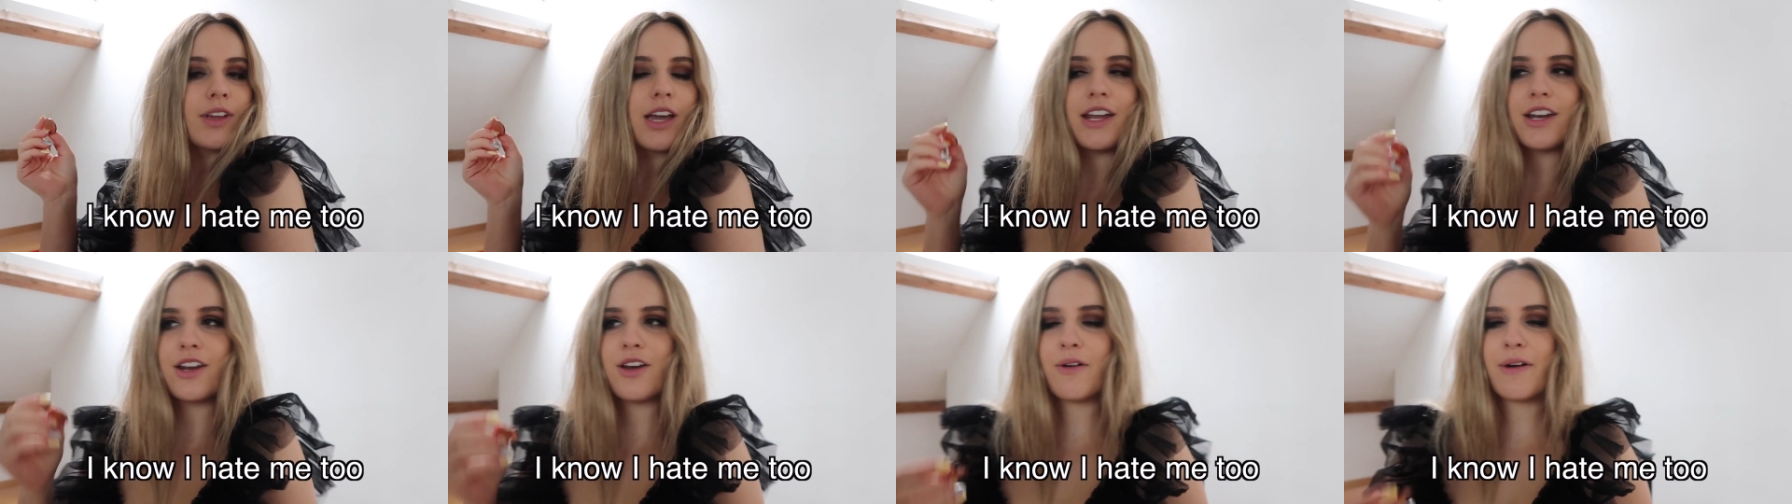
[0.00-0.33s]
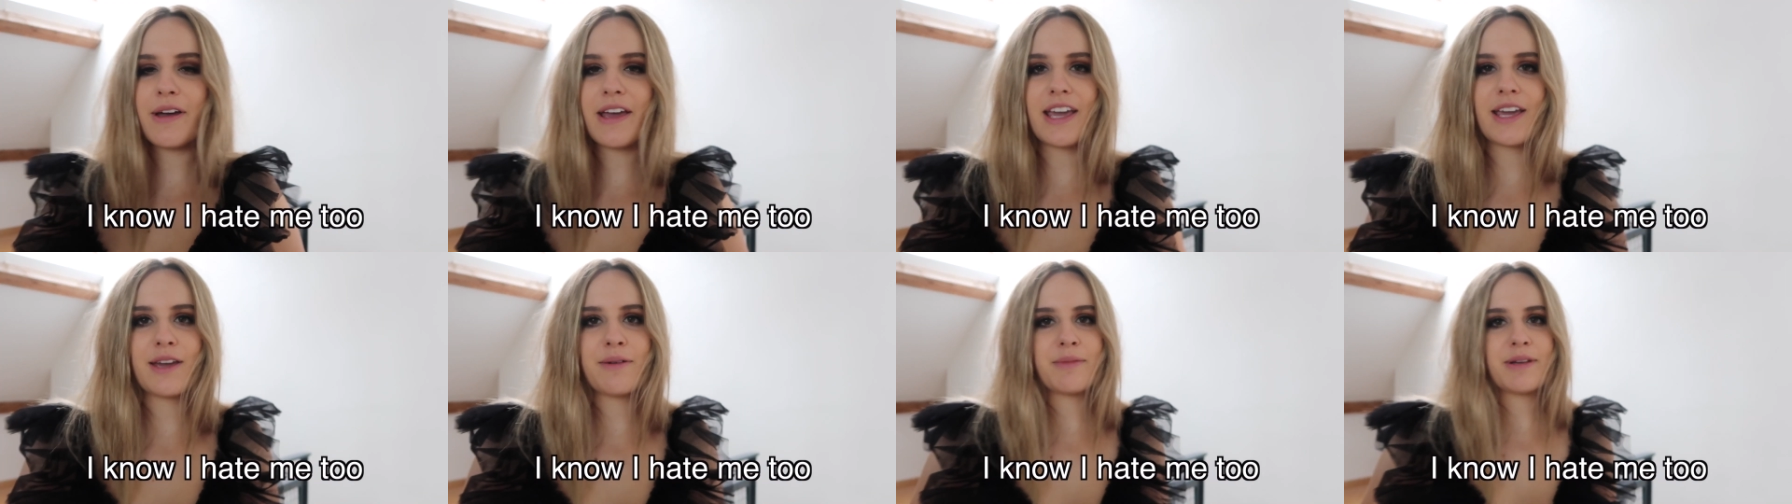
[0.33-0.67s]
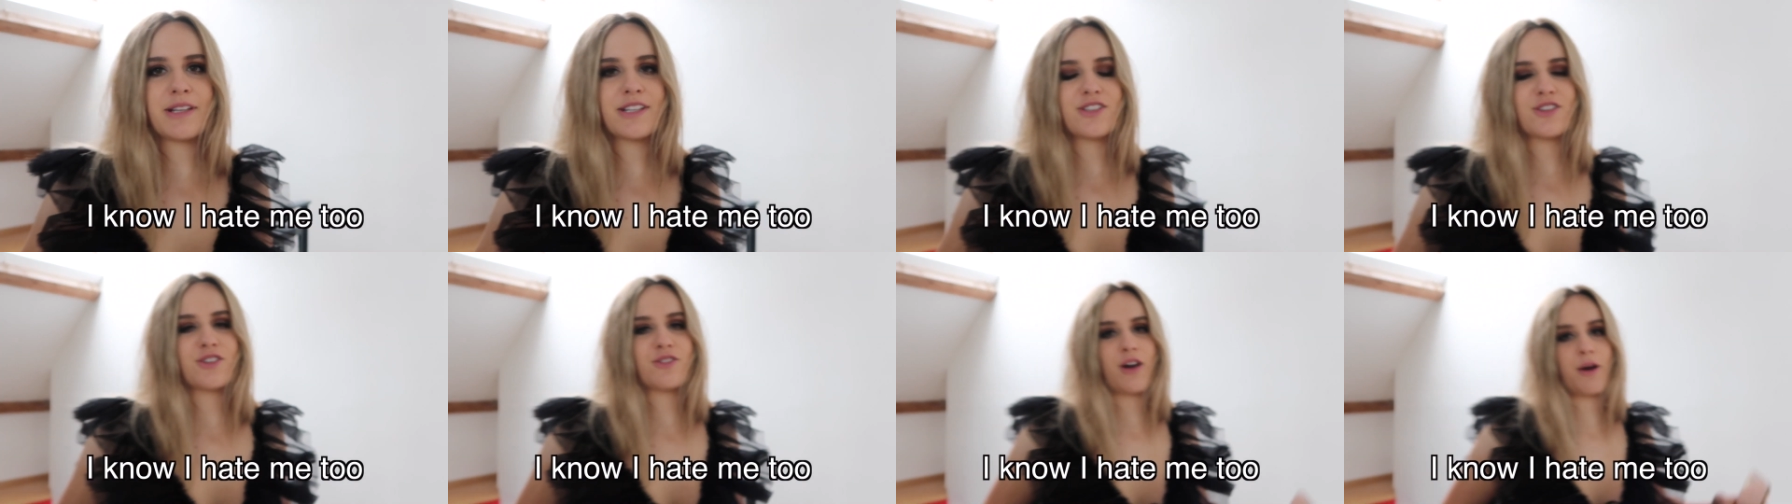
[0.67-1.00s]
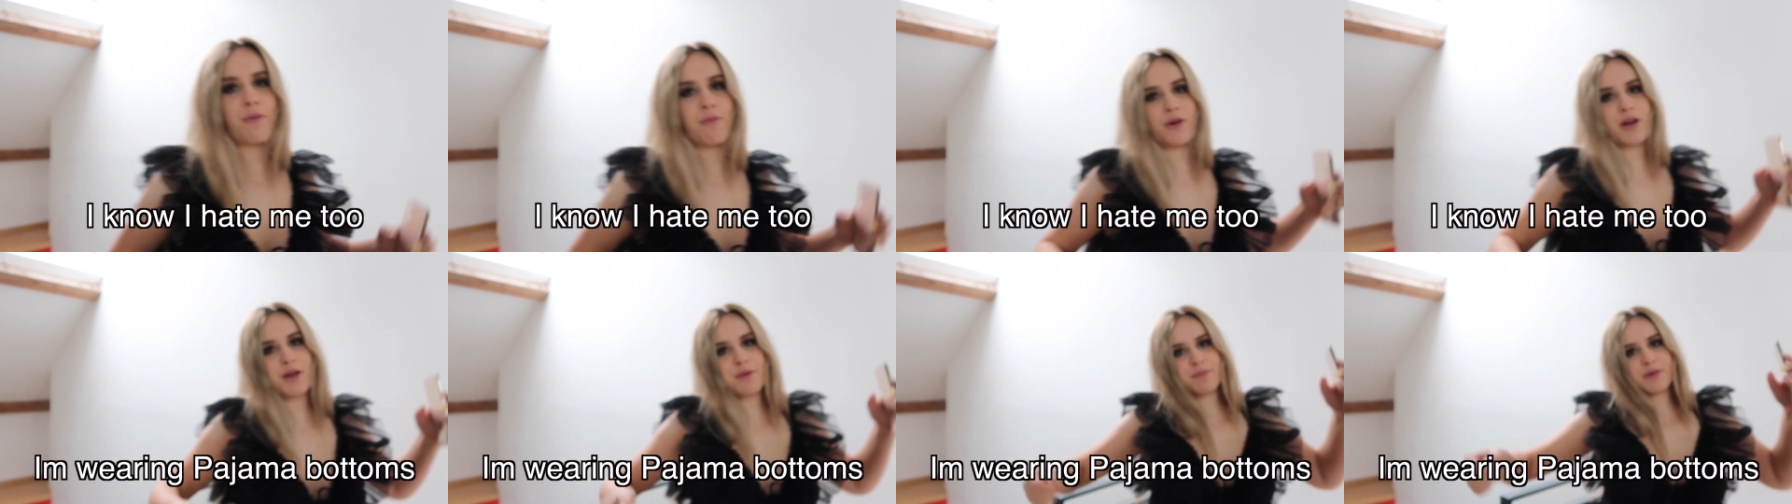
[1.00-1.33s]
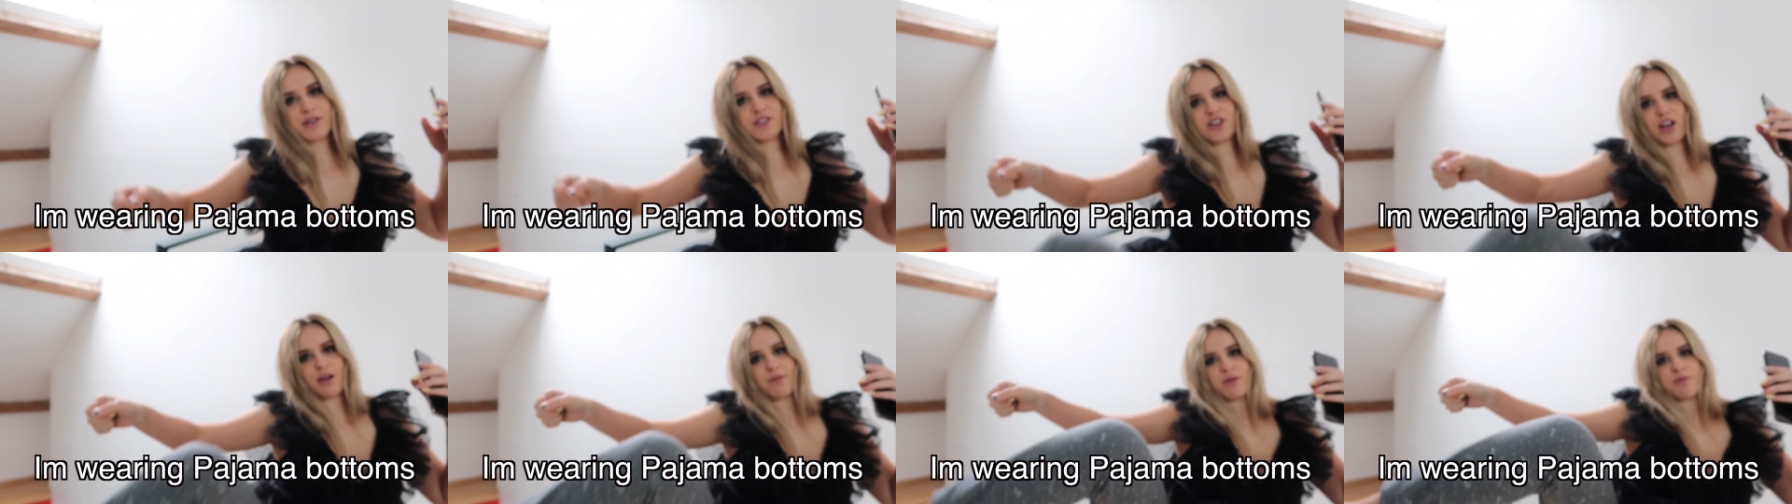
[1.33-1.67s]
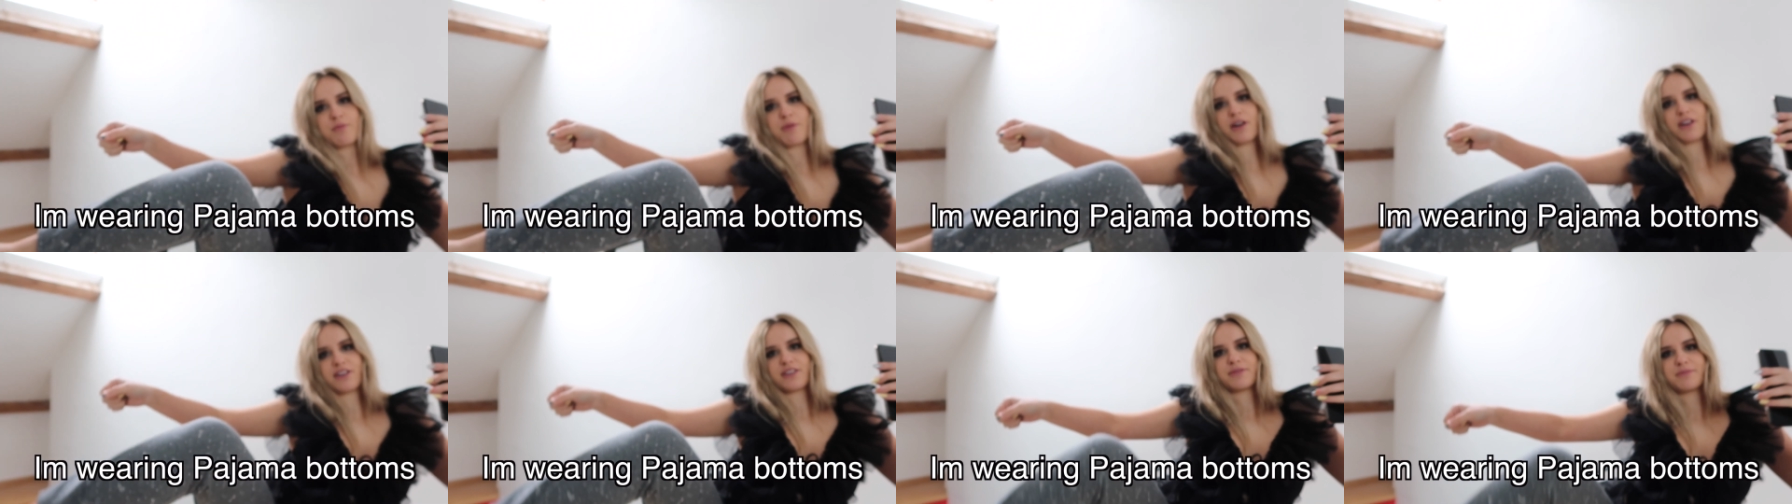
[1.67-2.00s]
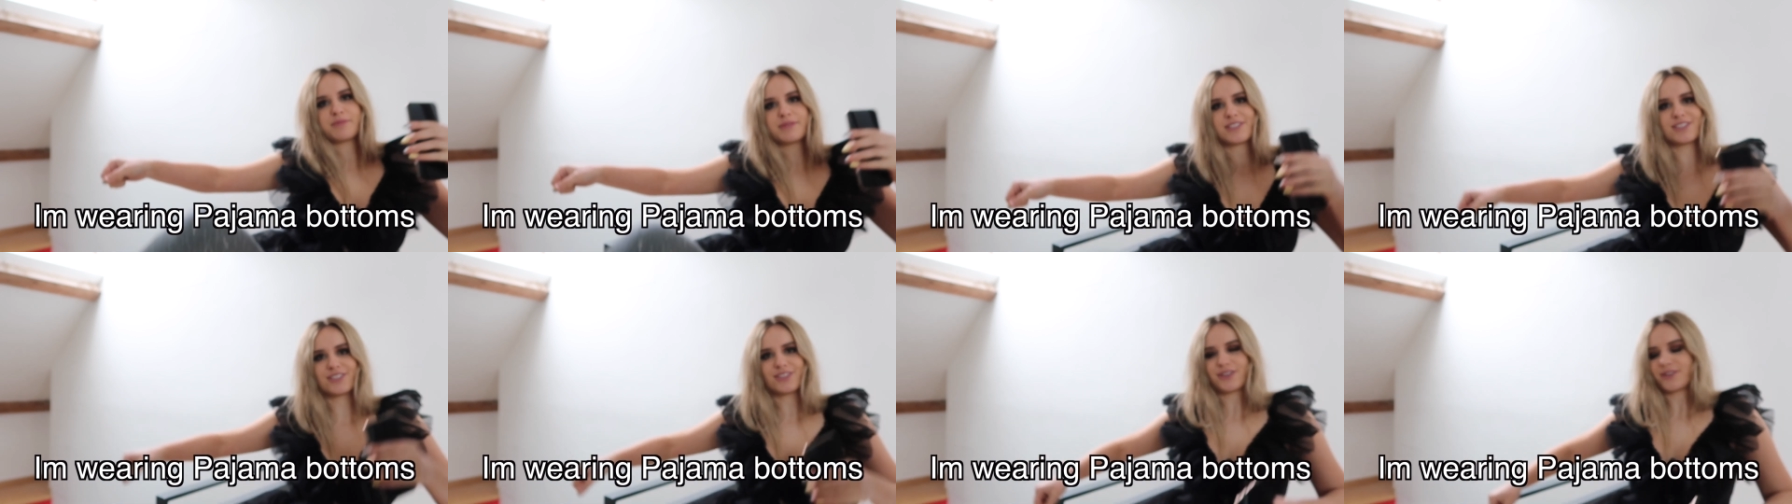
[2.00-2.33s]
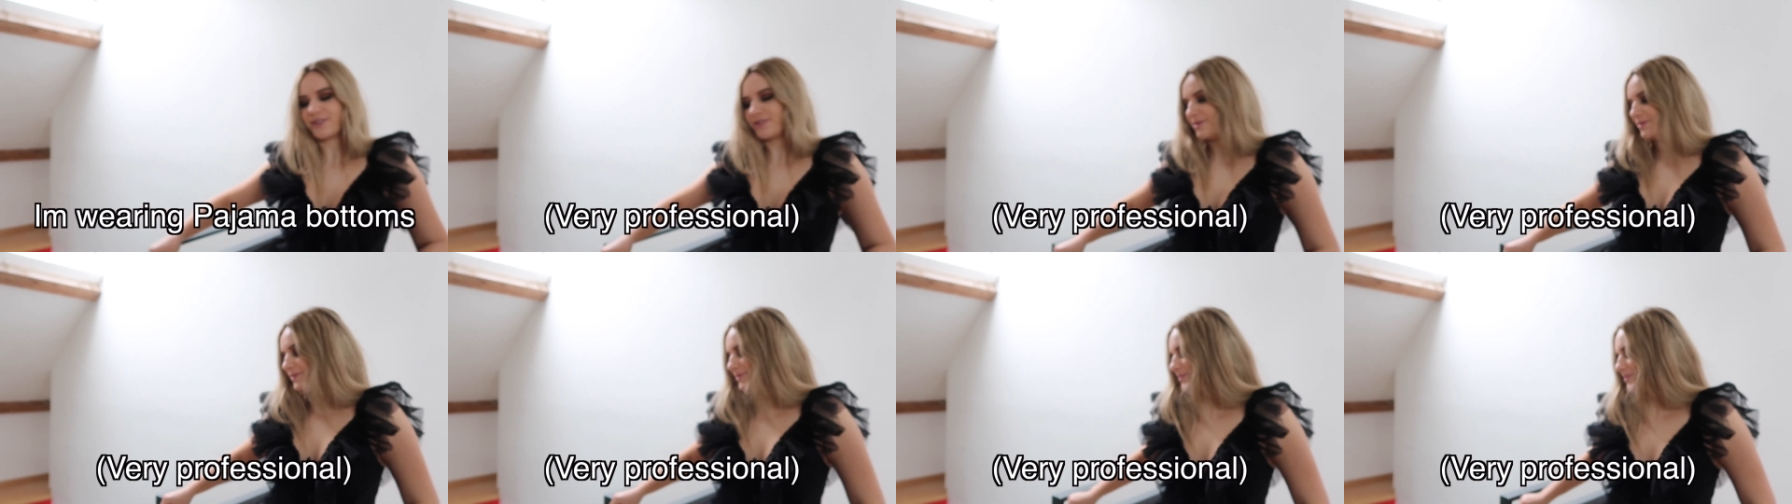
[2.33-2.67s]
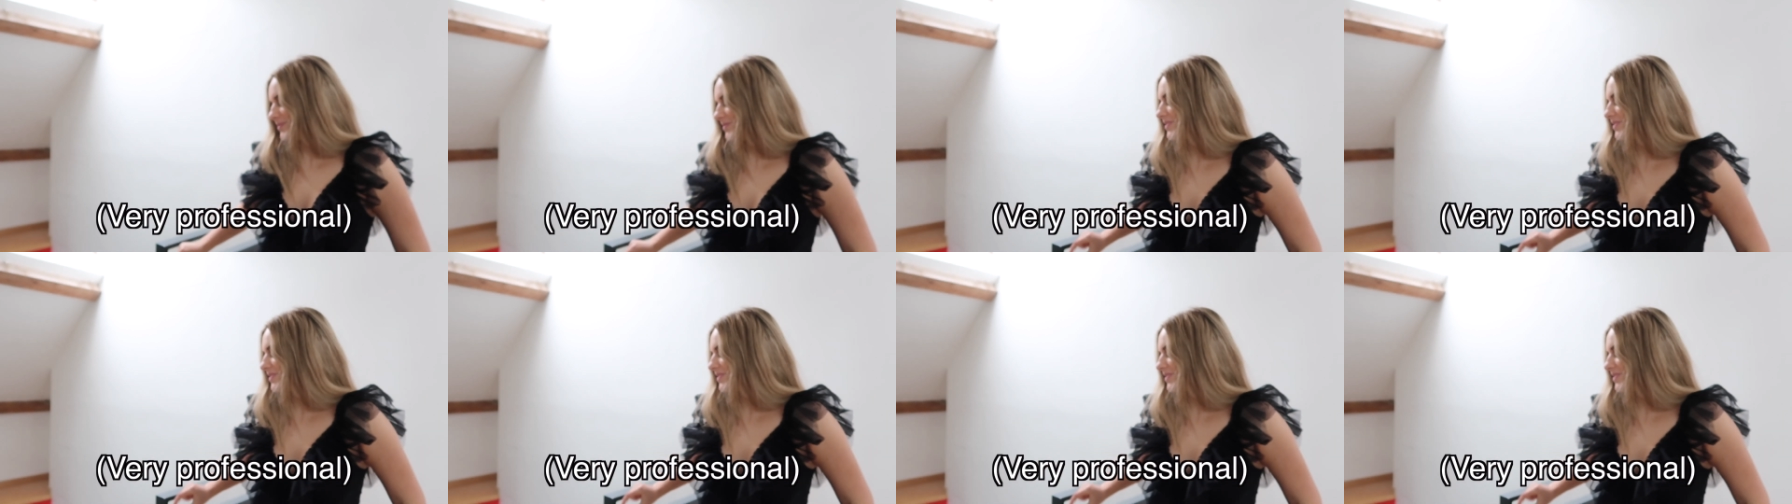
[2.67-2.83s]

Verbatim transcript: I know I hate me too. I'm wearing pajama bottoms so